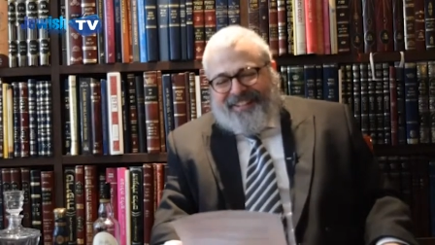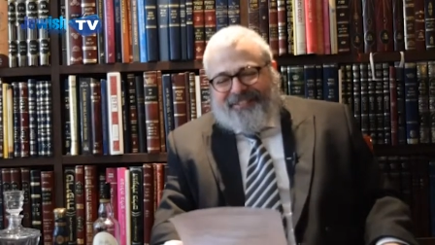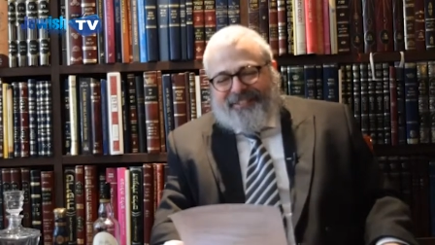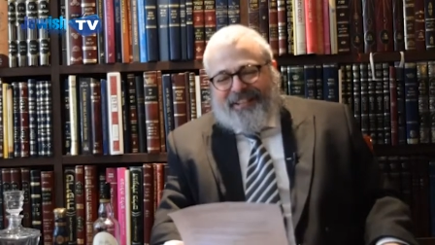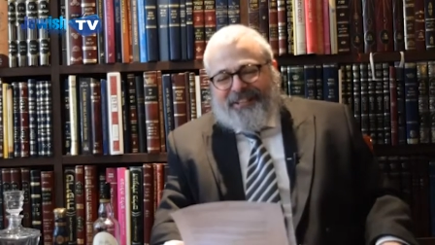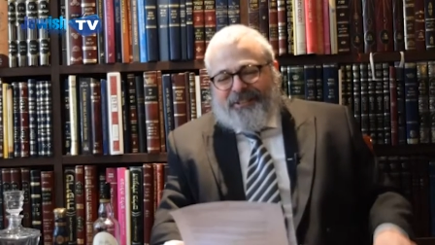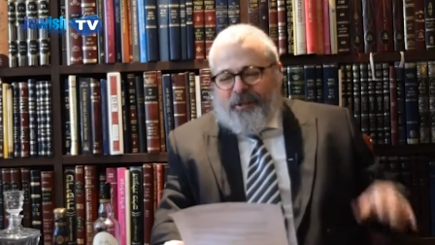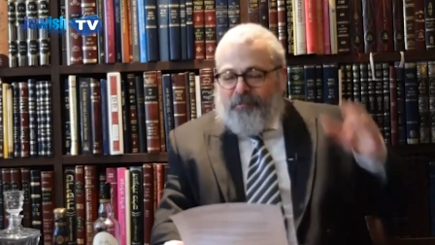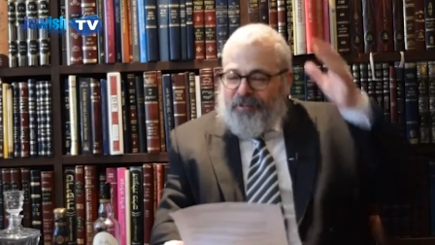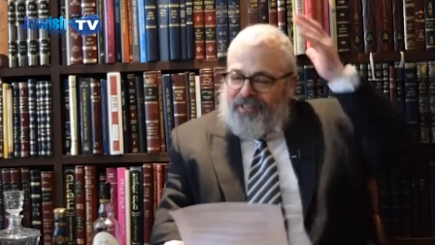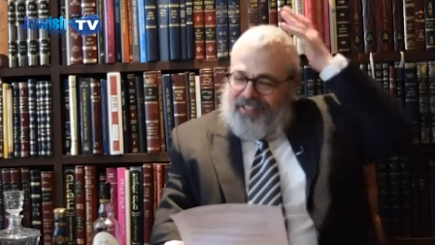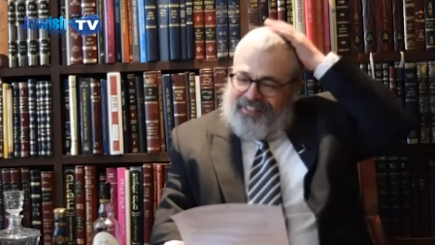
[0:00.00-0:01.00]
Today's
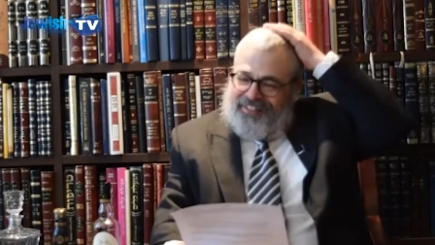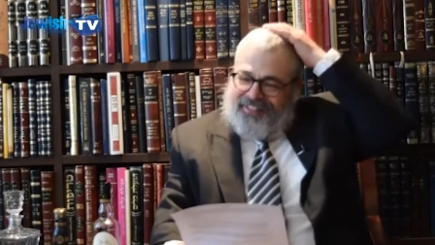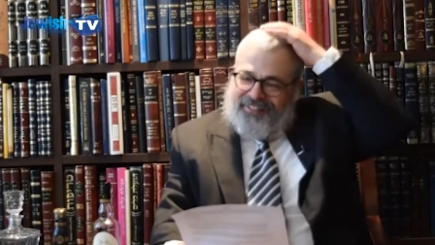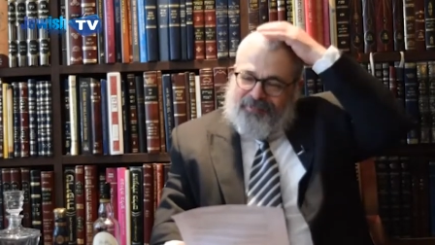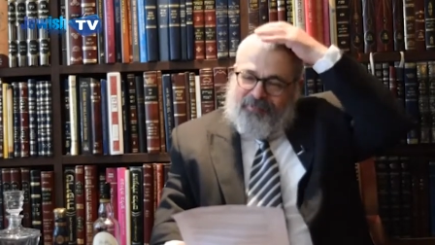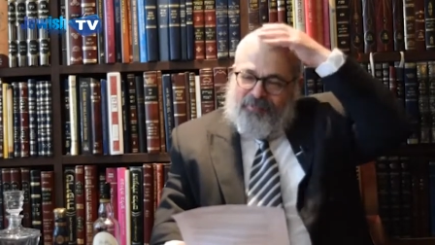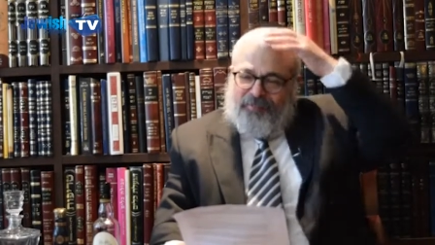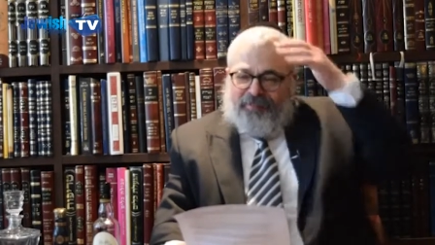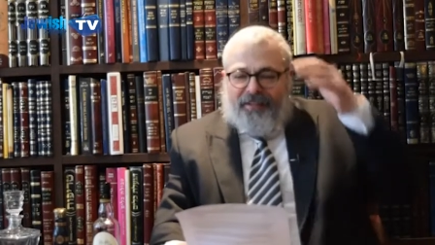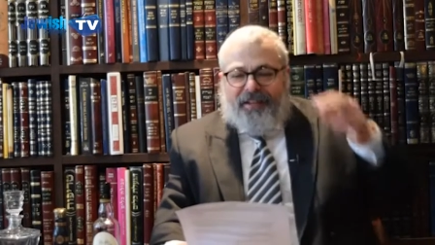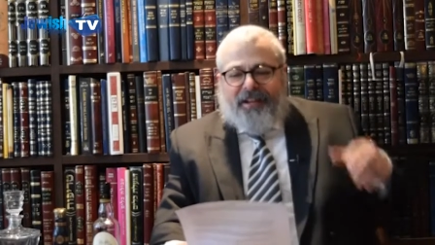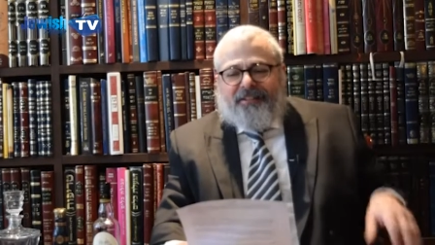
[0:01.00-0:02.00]
topic is
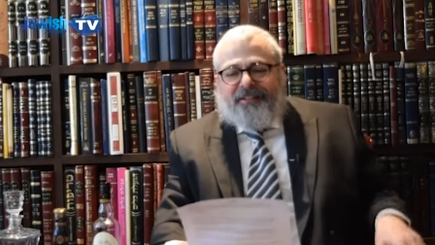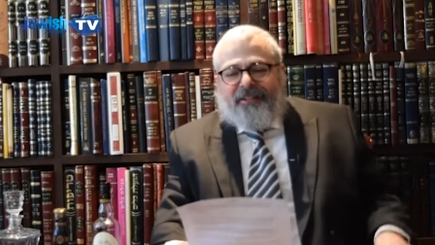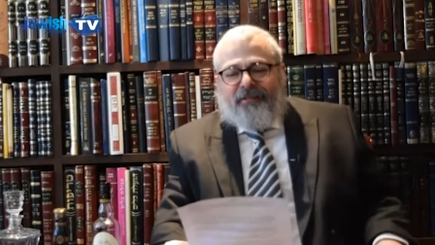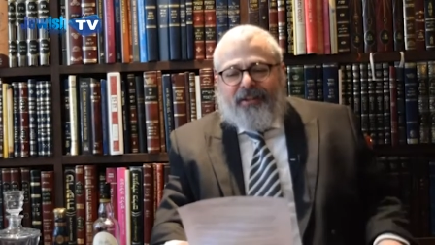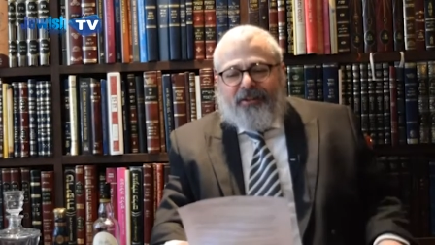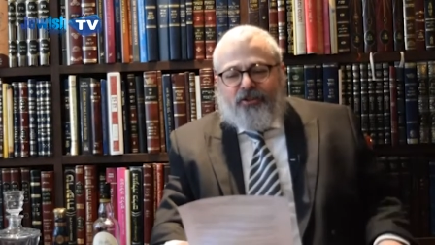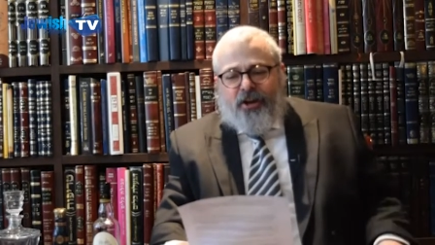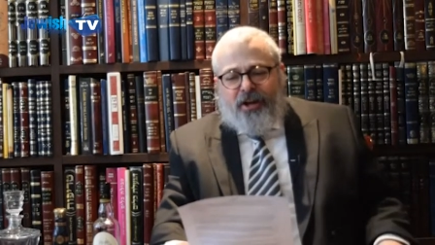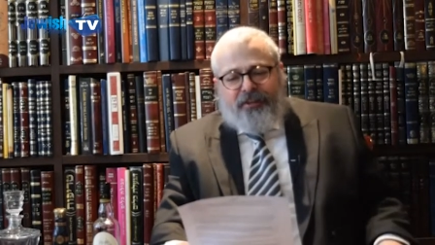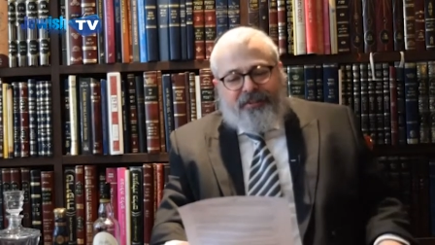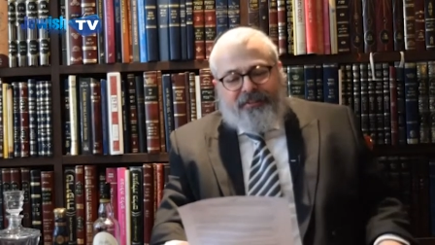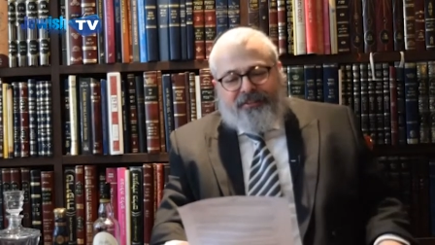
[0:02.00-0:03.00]
conceiving a
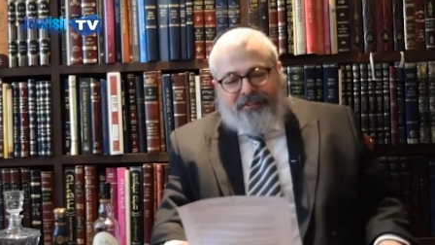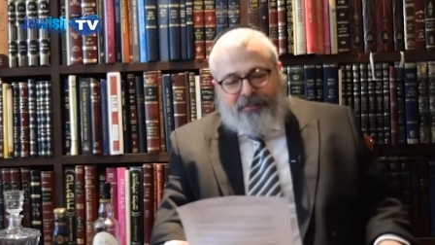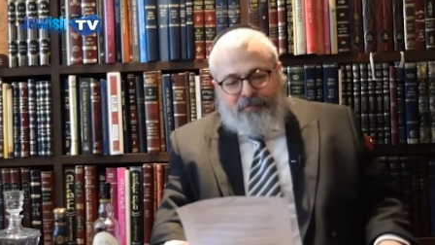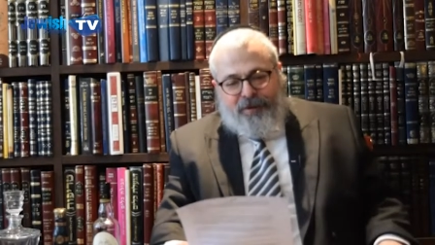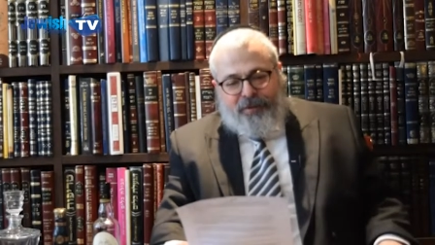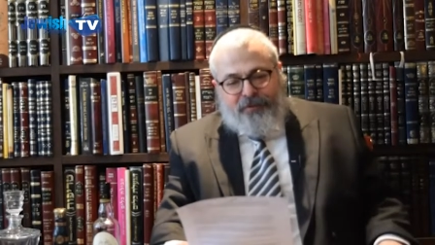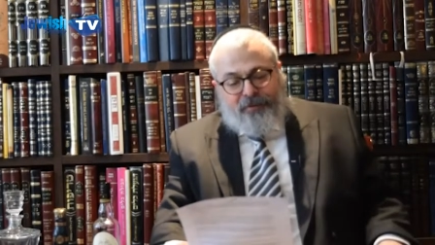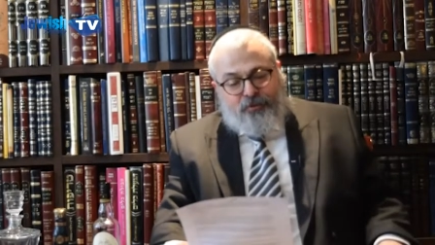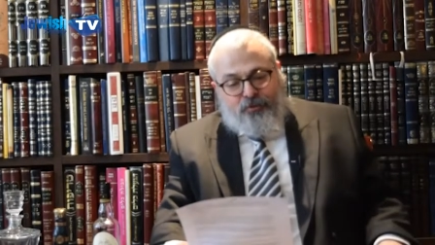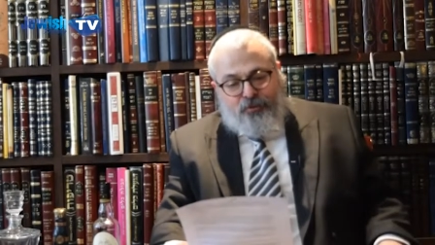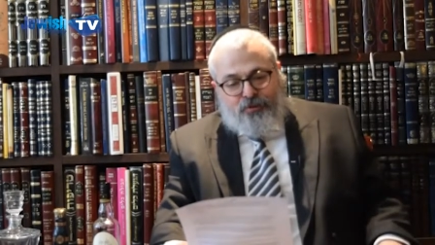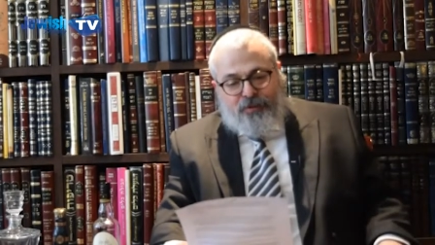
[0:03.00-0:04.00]
child as a single mother in
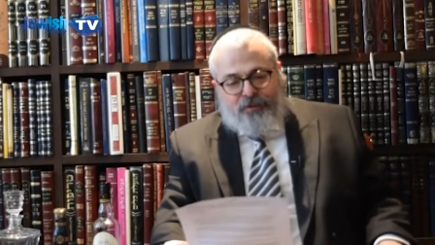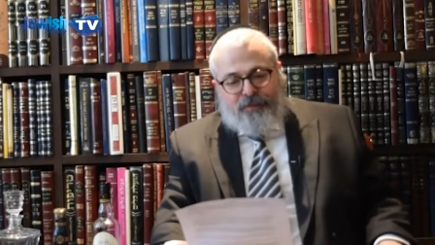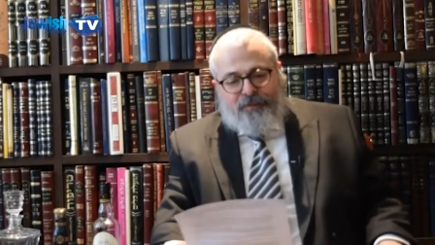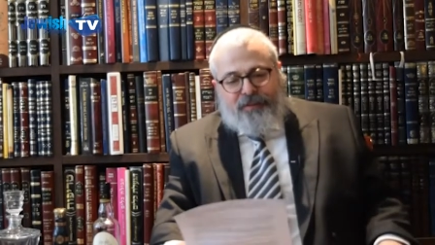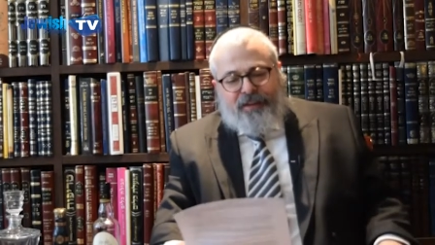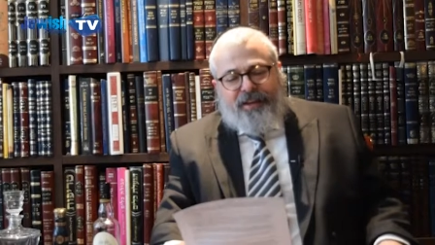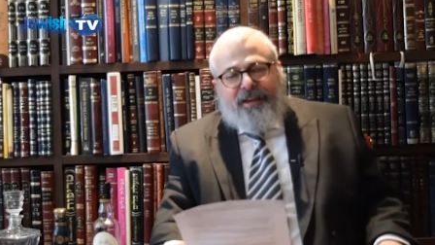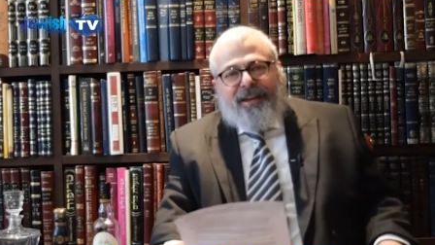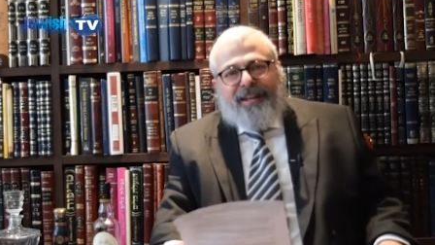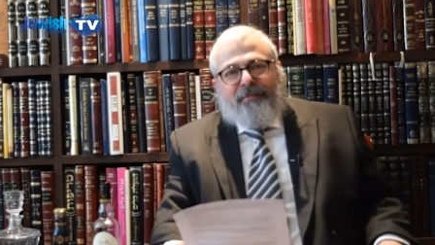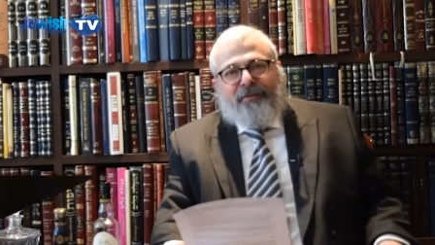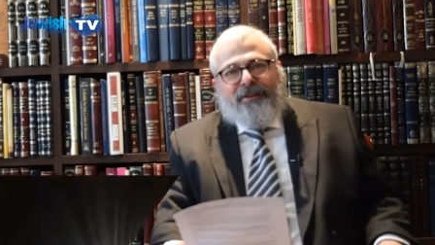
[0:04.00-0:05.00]
Jewish law.
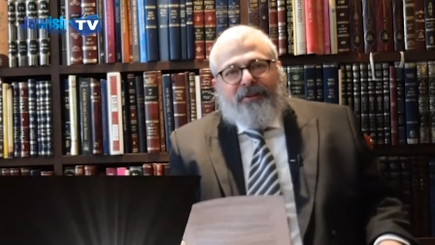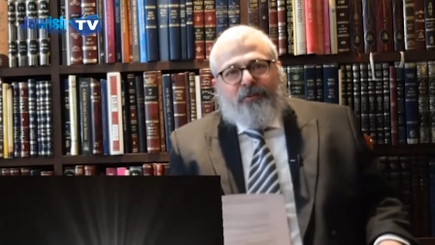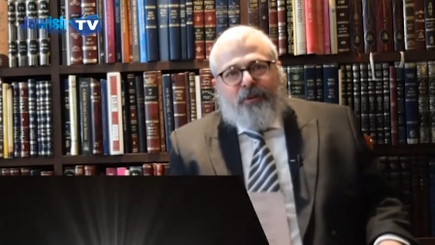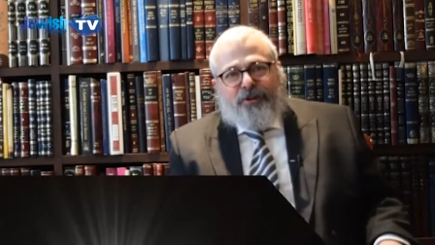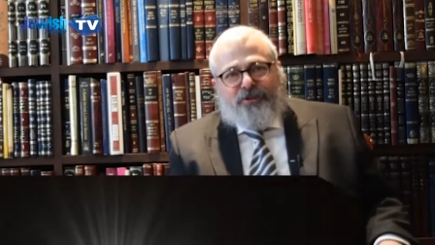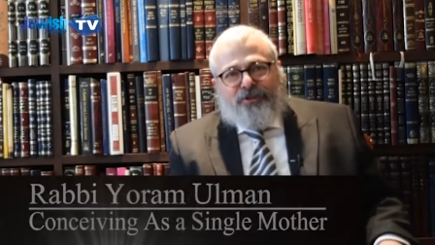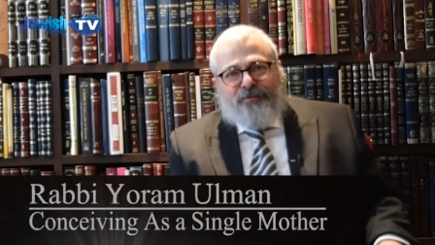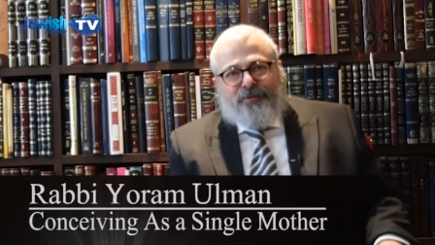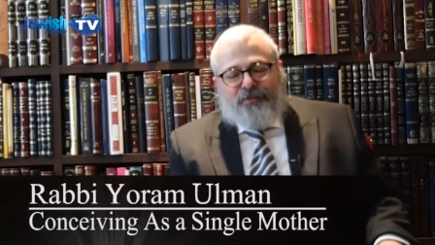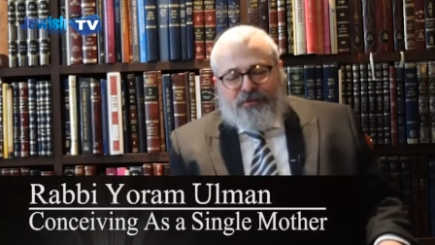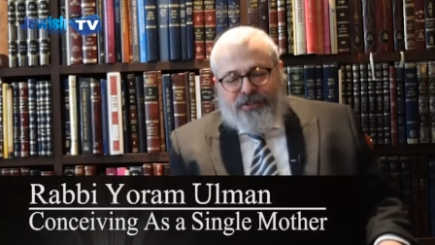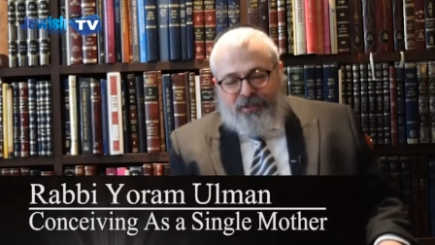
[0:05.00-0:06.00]
And I'm bringing the question
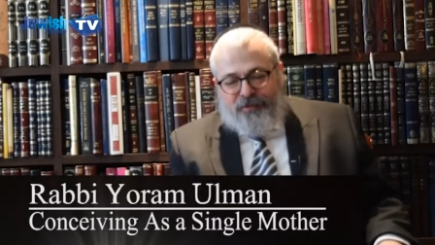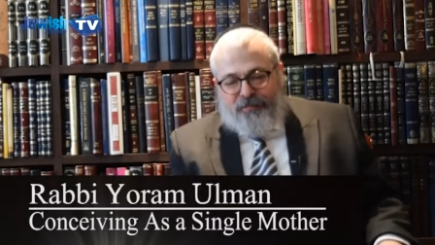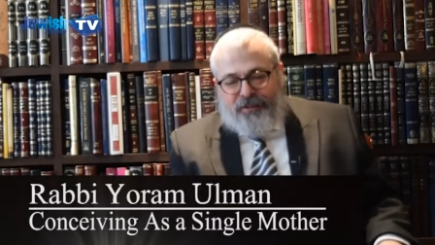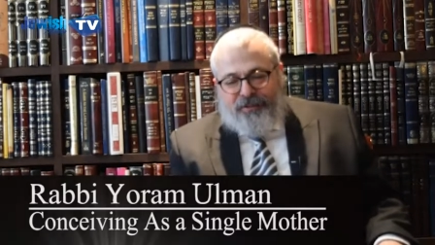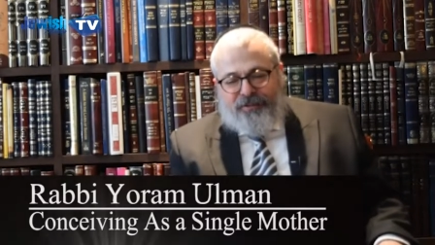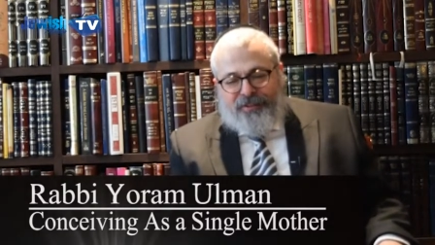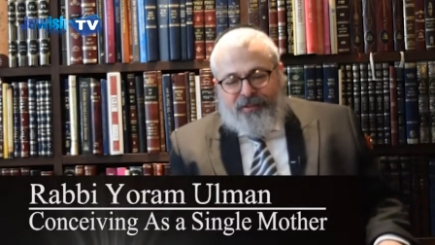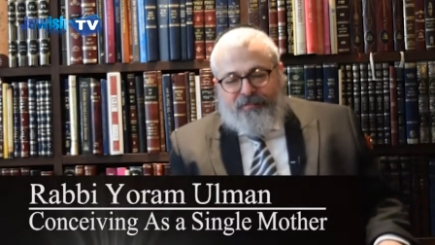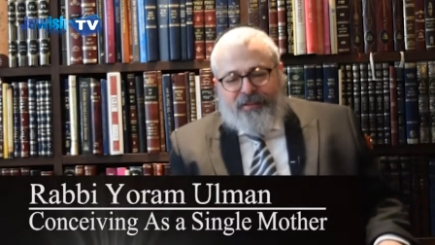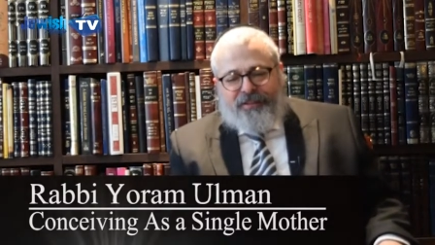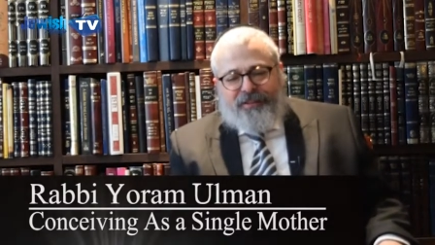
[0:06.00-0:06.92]
which was sent to me on the email.